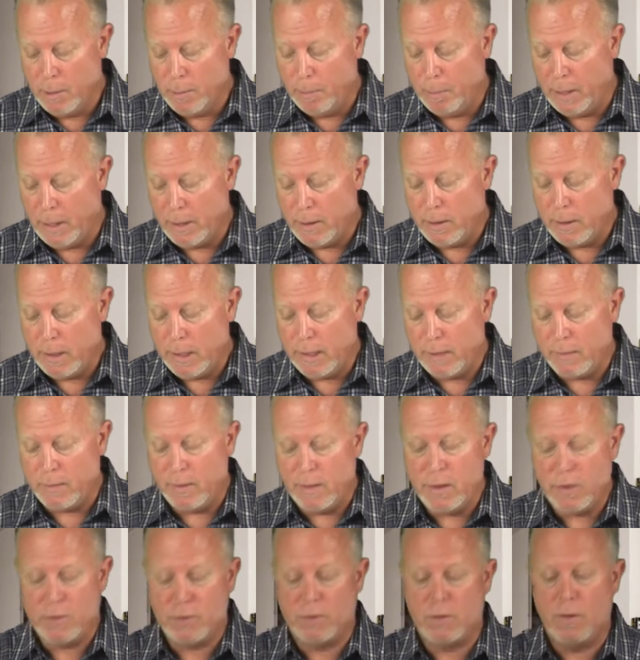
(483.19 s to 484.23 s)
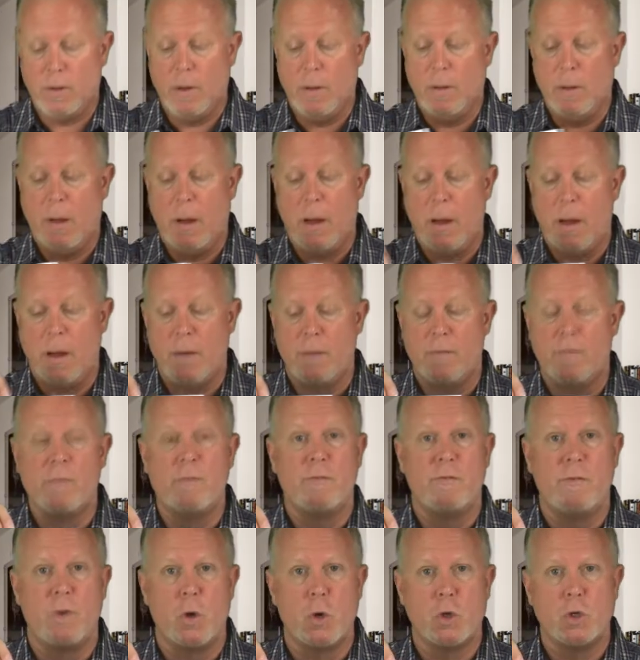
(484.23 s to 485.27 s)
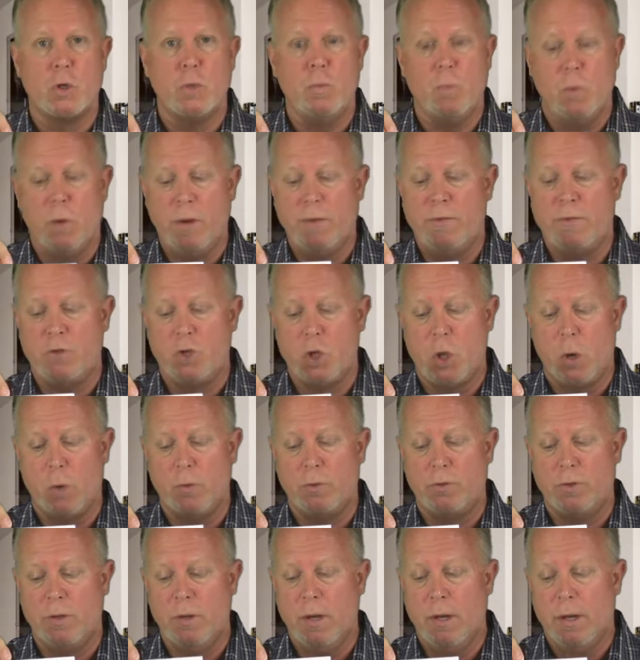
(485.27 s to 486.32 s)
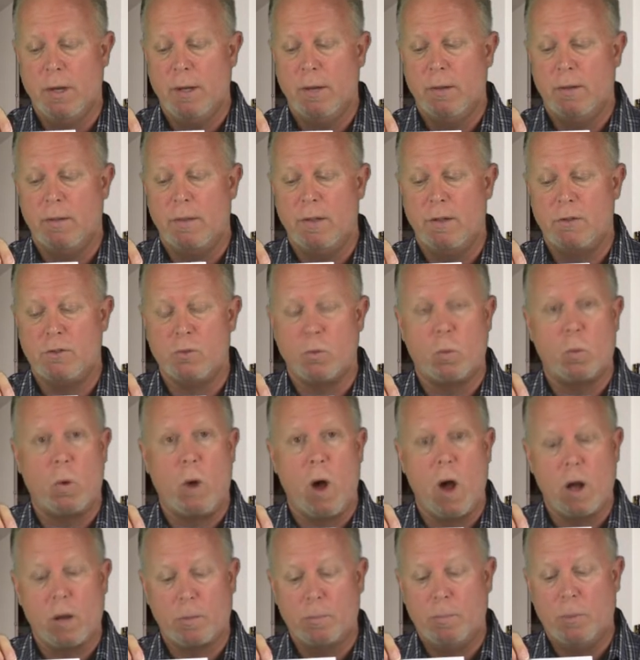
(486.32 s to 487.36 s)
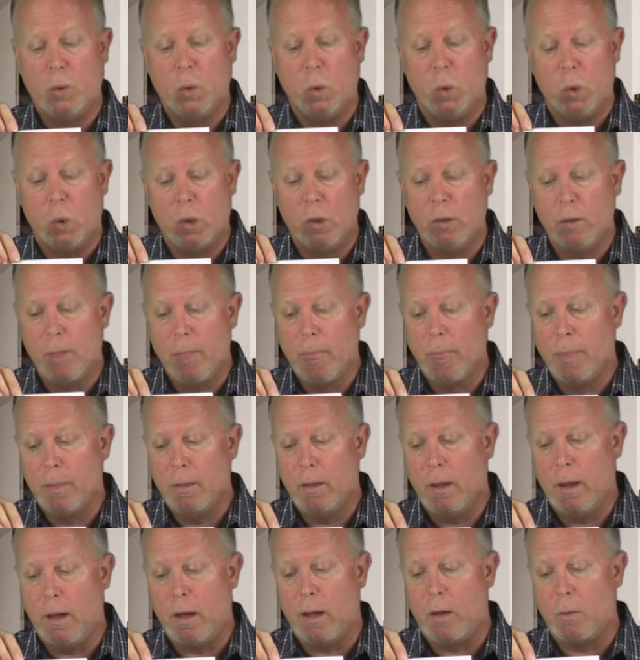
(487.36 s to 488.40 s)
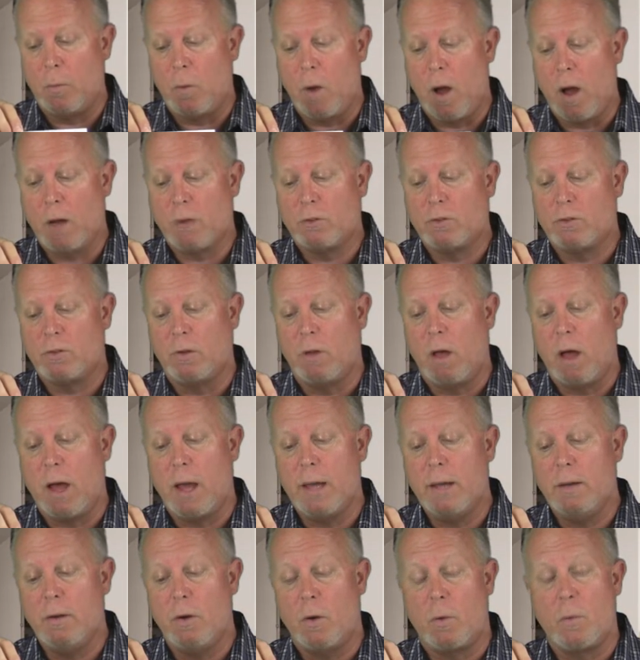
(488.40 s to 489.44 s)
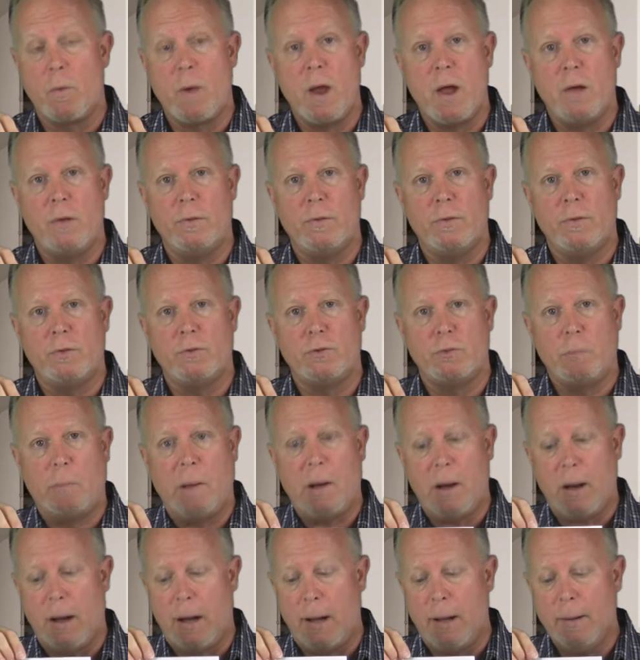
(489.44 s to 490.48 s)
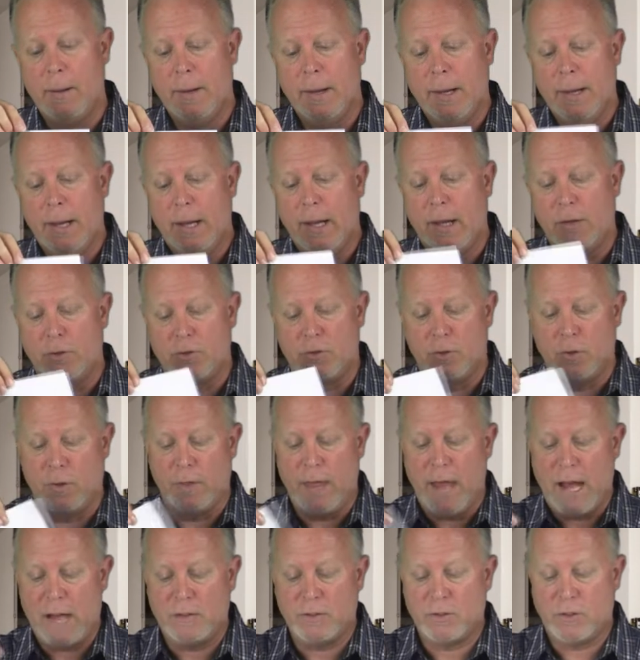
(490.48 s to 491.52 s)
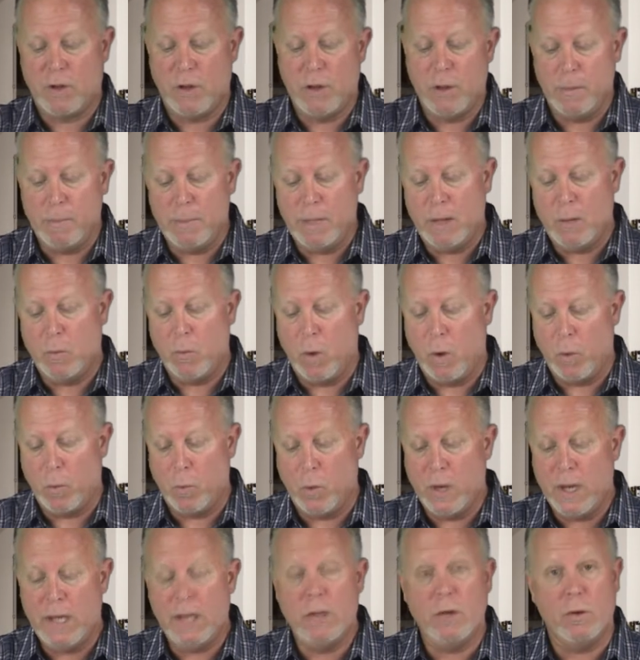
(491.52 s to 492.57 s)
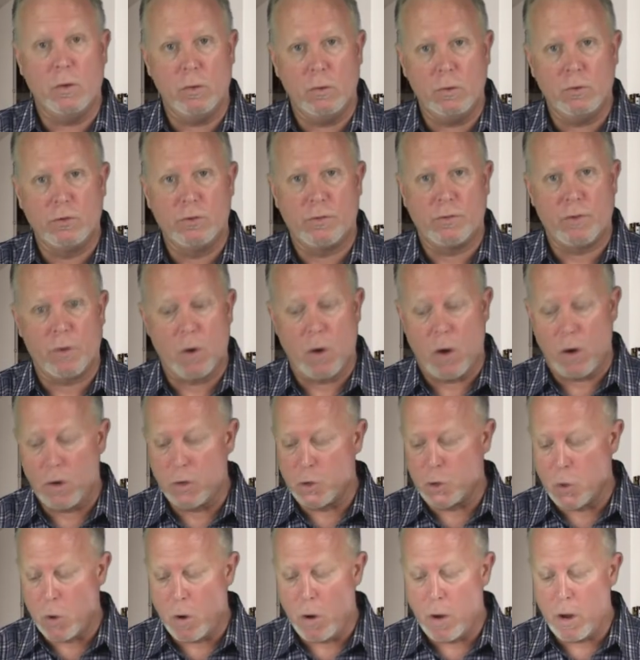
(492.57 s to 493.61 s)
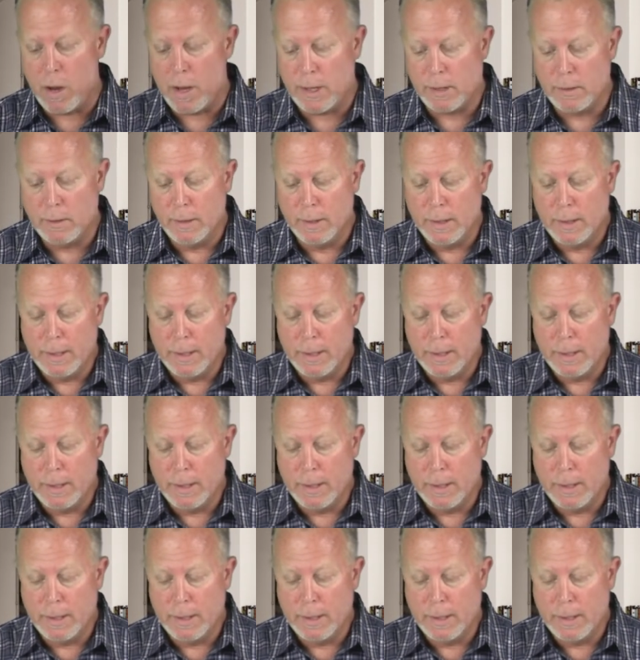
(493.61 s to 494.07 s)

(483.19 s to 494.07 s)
But in this version, we've chosen this rock pool, rock slide around the spa, and so that's going to be what we use for our drawing